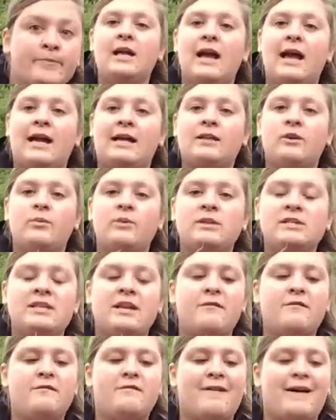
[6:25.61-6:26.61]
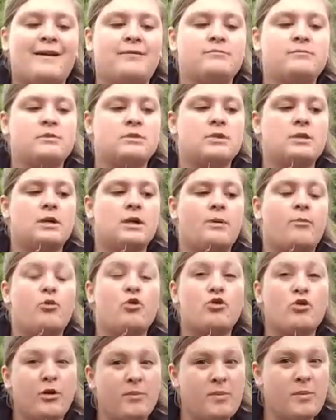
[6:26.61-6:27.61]
And the ones I've found are
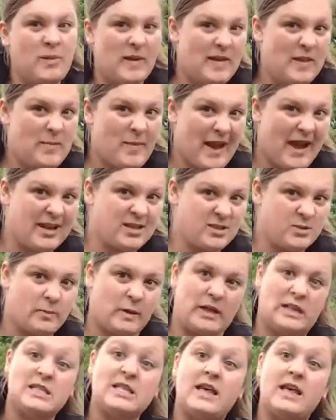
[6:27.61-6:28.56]
probably the best ones,